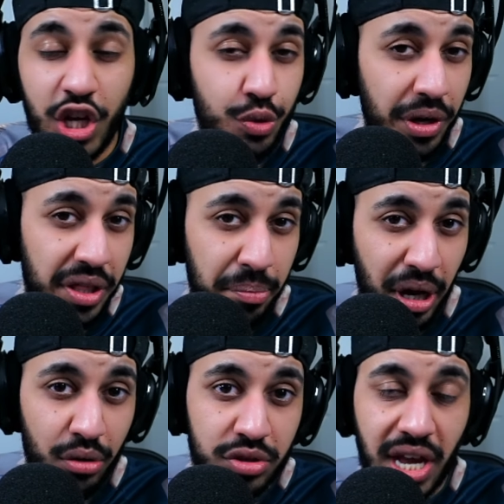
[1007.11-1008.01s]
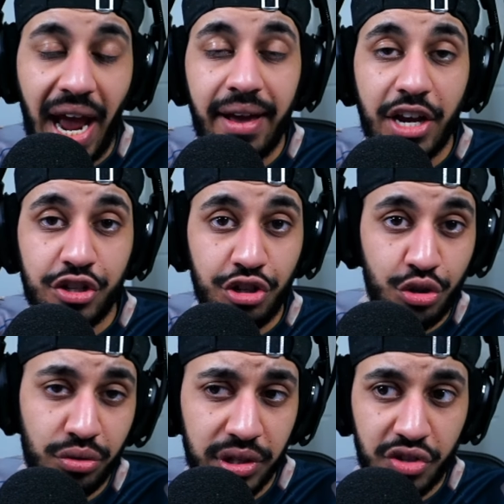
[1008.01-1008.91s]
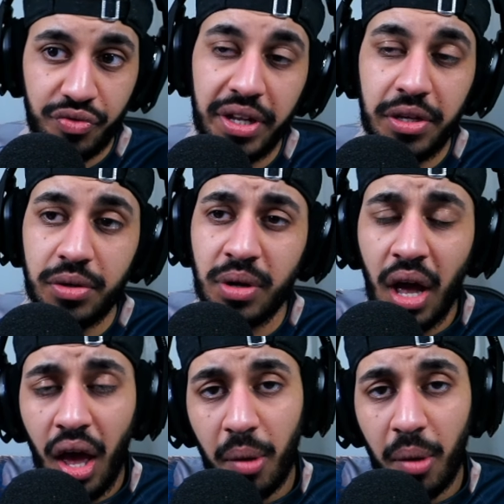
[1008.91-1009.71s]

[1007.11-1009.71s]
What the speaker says: each one of the builds that I actually showed in this video.